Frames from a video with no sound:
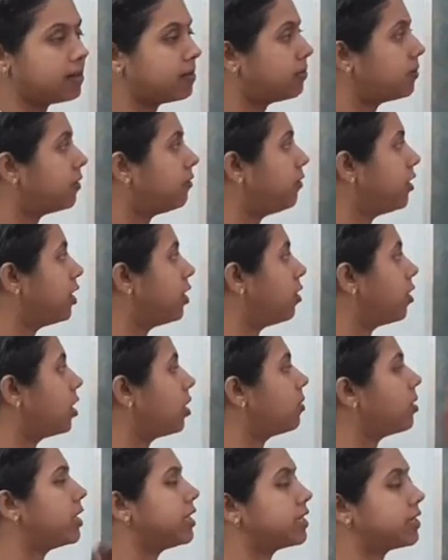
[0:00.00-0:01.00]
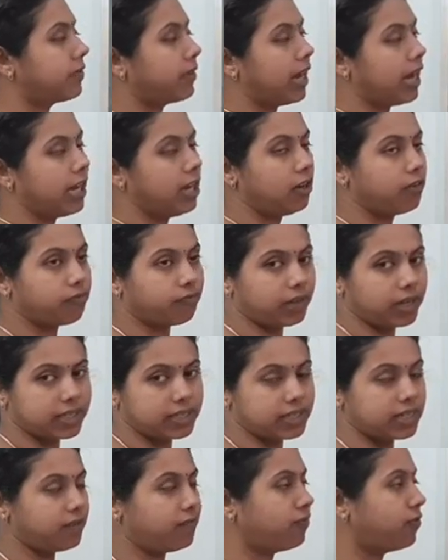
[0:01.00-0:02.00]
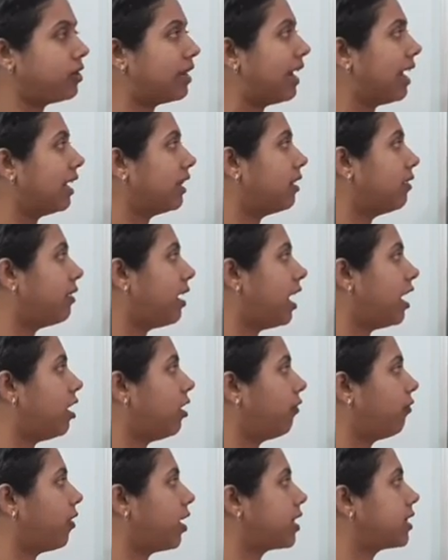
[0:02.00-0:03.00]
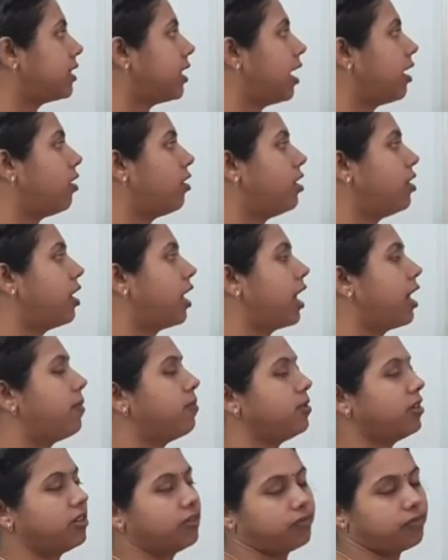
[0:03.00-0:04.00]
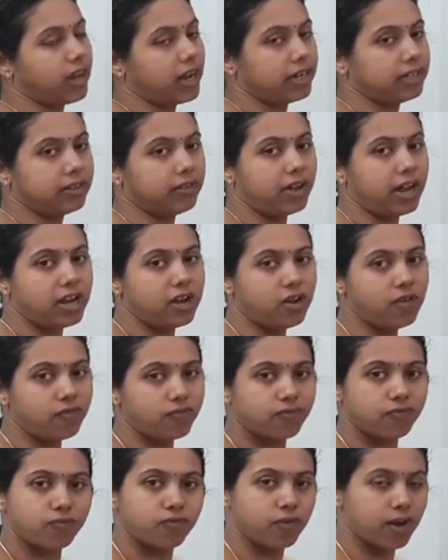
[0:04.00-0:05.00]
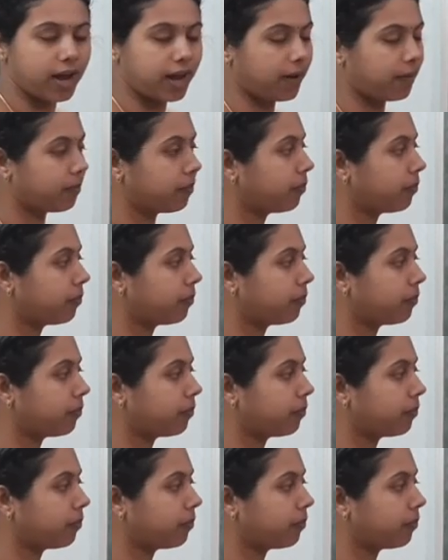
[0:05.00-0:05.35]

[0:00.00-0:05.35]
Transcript: But we don't know what is the value of x. If you get the value of x, then only you are able to find the value of y.